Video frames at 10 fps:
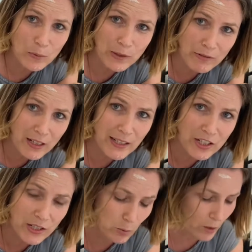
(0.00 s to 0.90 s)
We really
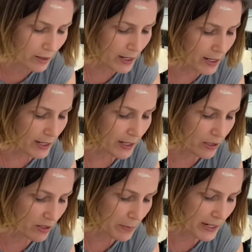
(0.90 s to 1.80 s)
just want it
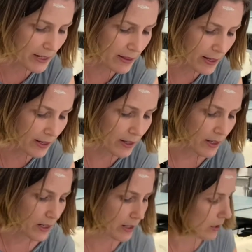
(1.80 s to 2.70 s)
to be in there
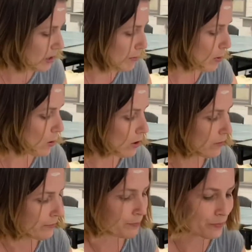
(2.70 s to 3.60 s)
as a support.
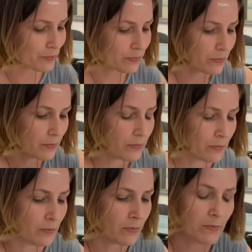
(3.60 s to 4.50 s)

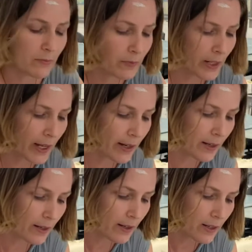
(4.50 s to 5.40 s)
Okay,
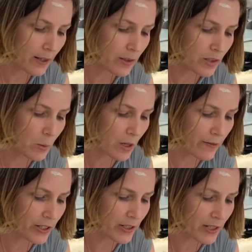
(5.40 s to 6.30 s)
and so what I've
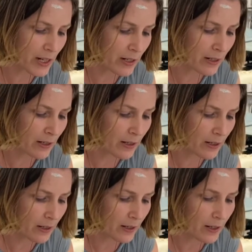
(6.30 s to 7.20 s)
just done
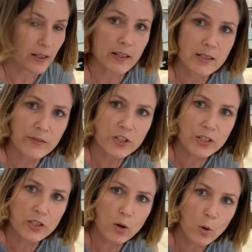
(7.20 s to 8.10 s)
is I've
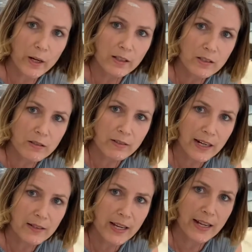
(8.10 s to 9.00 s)
just coiled it
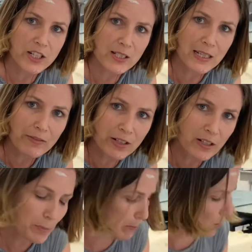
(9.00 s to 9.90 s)
around and just given it a
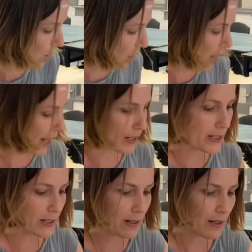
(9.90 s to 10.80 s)
bit more height.
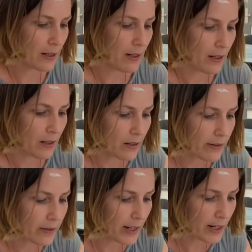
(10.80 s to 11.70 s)
I
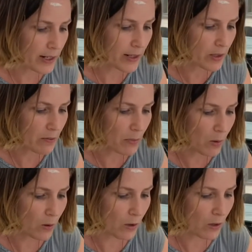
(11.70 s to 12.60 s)
feel like I need some more.